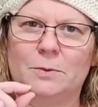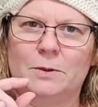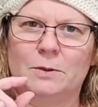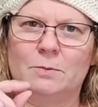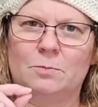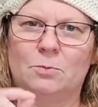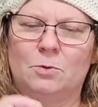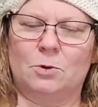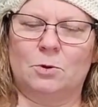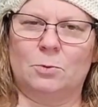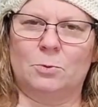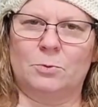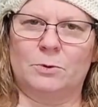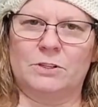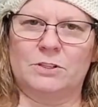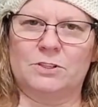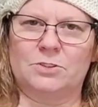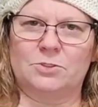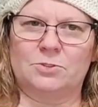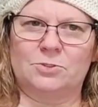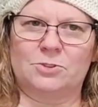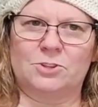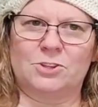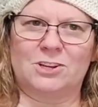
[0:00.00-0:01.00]
bit more
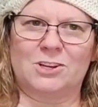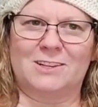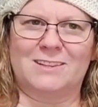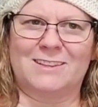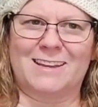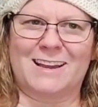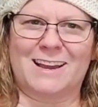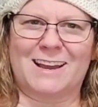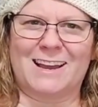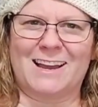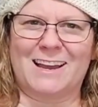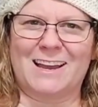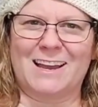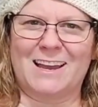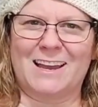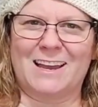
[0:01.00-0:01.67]
research on that